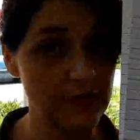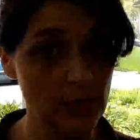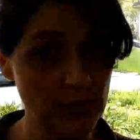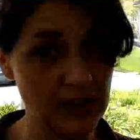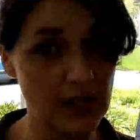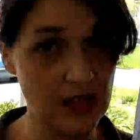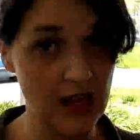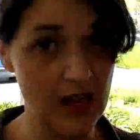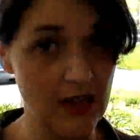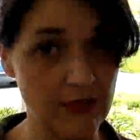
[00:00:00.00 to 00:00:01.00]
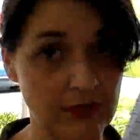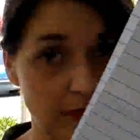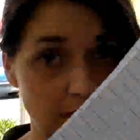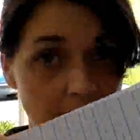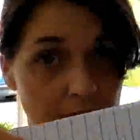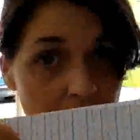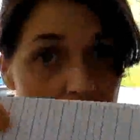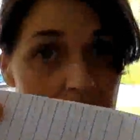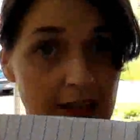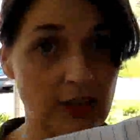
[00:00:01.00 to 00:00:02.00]
folded it in half,
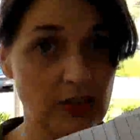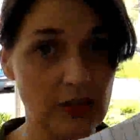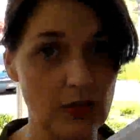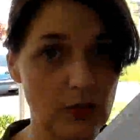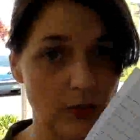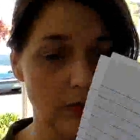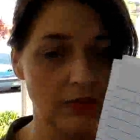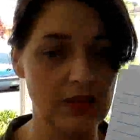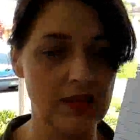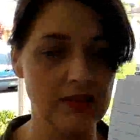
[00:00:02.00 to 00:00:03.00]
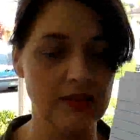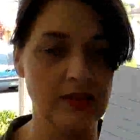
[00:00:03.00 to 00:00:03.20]
like so. Yes,